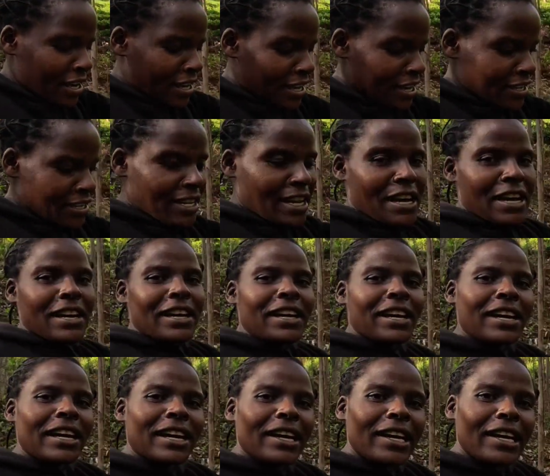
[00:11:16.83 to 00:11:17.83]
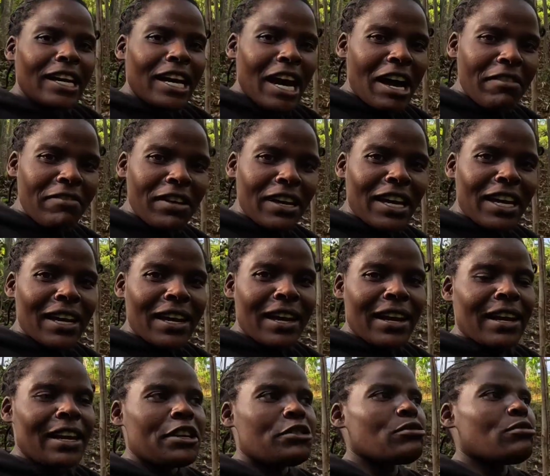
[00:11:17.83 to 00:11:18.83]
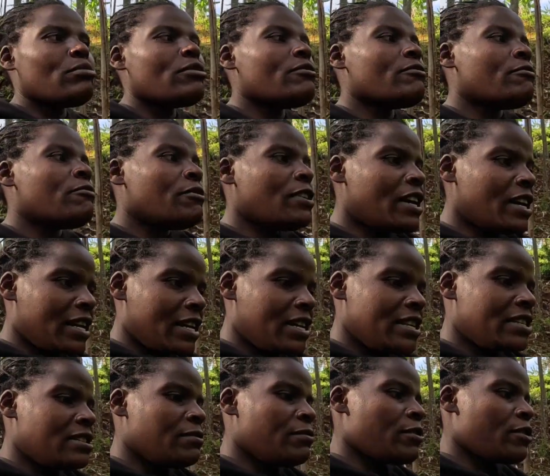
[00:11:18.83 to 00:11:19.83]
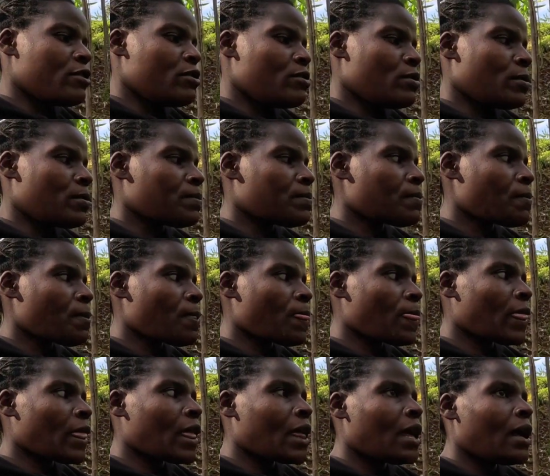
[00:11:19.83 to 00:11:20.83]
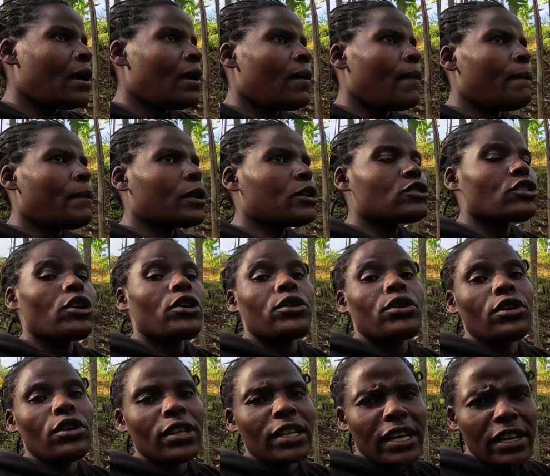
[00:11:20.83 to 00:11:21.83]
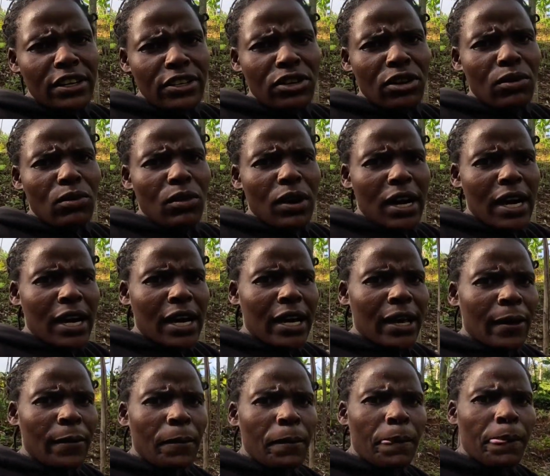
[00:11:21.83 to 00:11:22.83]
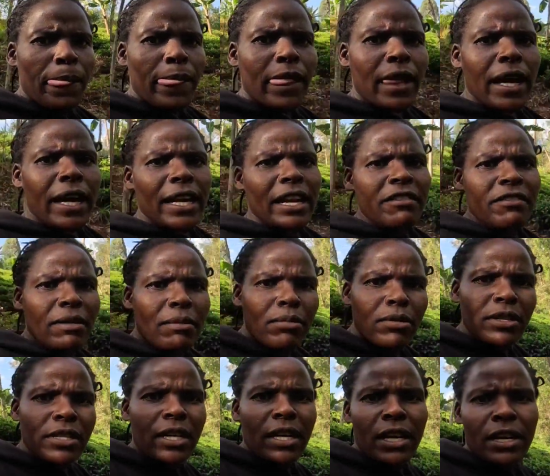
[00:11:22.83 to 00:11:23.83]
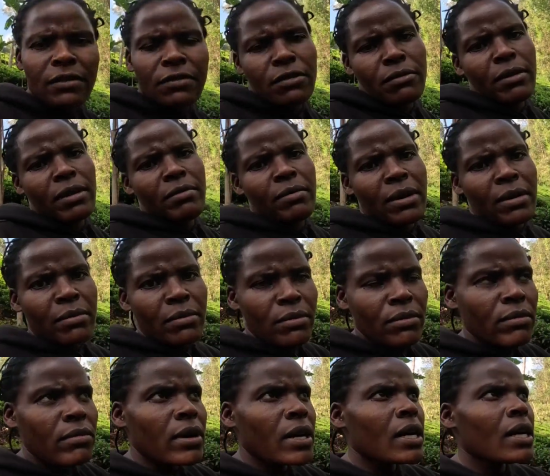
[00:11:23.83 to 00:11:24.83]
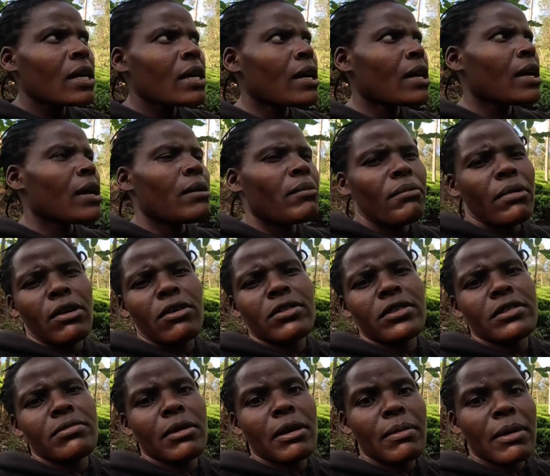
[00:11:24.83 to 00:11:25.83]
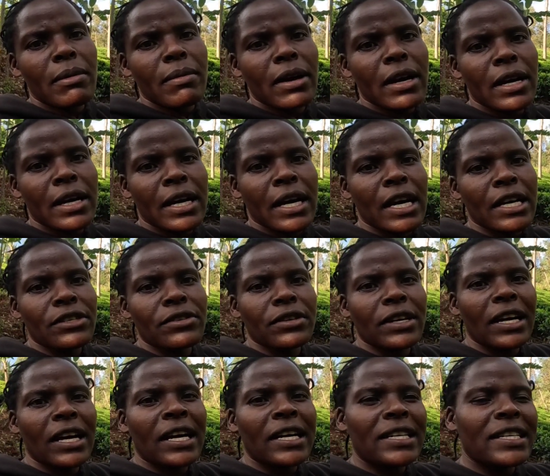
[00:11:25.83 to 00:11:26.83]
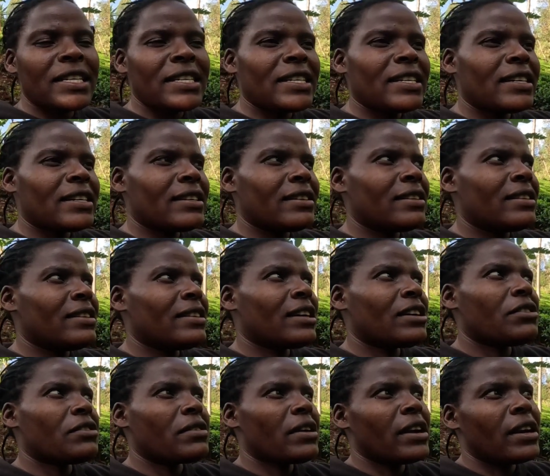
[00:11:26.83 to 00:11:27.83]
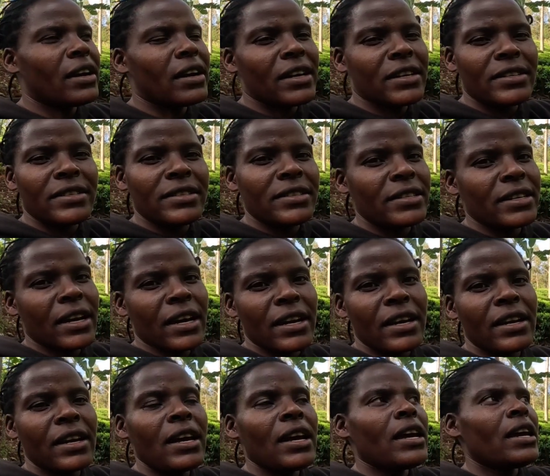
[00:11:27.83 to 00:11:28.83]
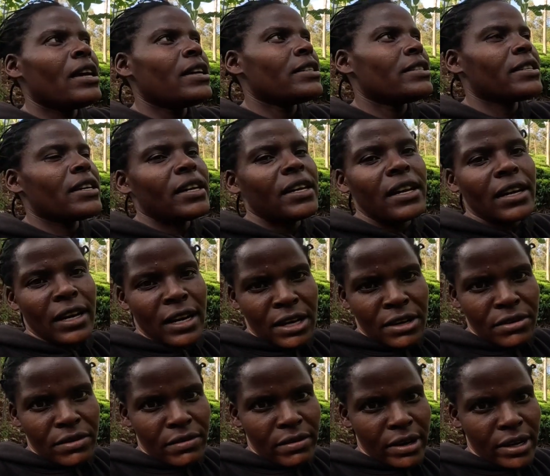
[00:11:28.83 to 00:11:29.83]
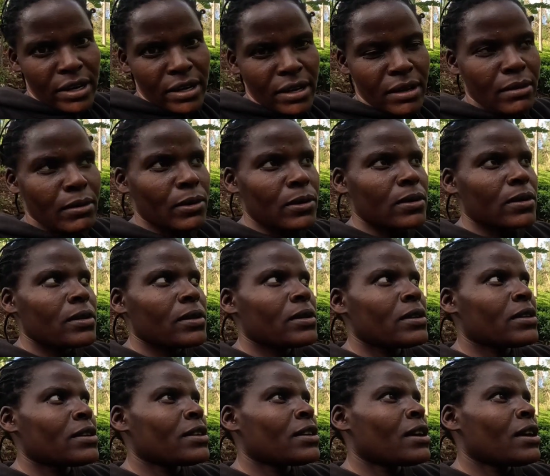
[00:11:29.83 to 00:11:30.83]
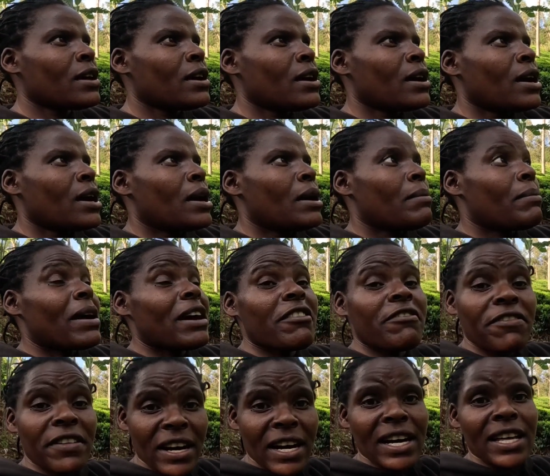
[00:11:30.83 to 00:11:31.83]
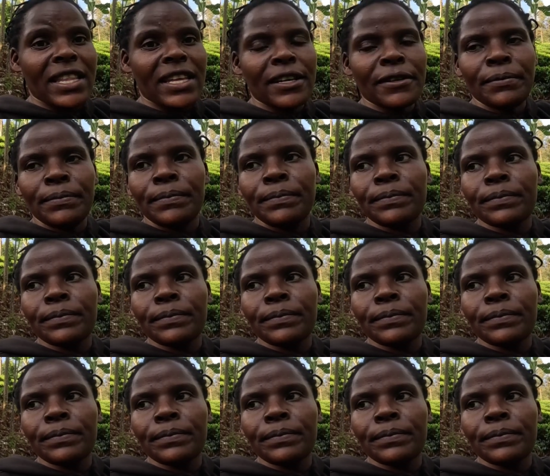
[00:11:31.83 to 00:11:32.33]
Yes, uh, in having a land, it will be very easy for you. Because you know the reason why I never bought a land for my mom. Because my mama has, uh, he, uh, he had already, she had, she had a land already. Because my father,